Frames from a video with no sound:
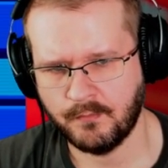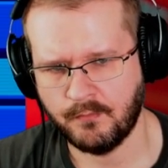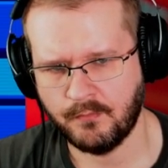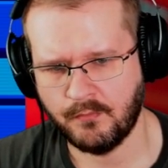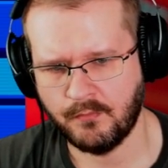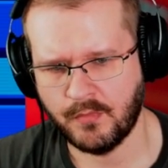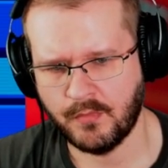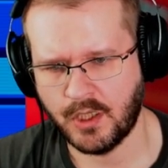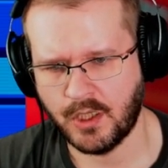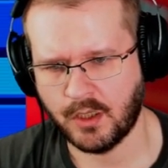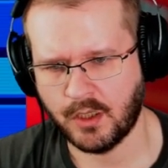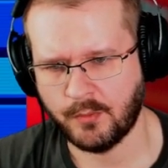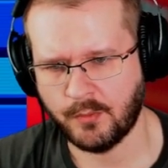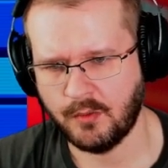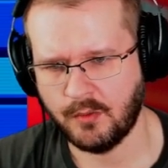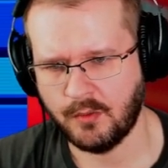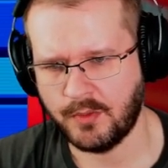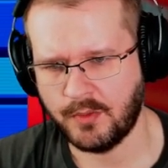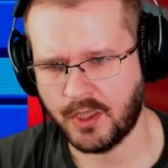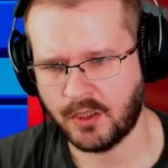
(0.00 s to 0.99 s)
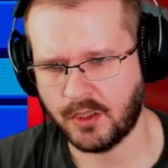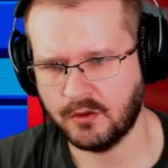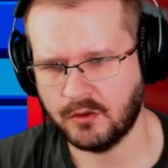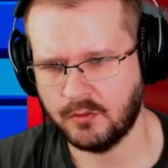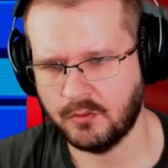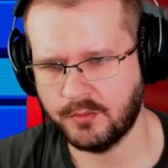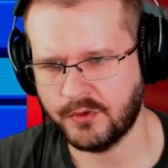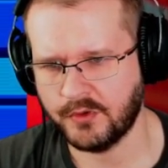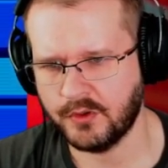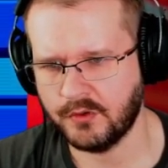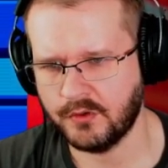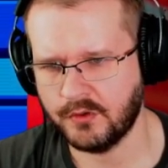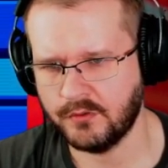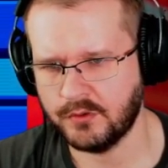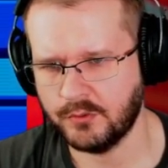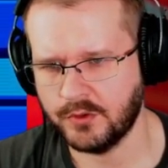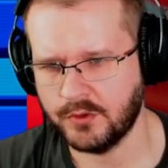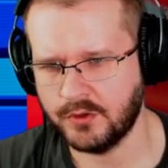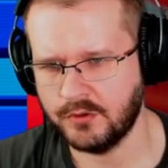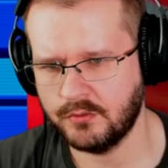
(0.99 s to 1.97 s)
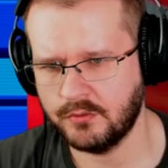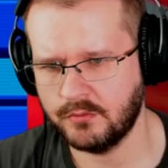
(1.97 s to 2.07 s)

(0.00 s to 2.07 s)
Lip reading: Man, am I bad at compensating for the wind.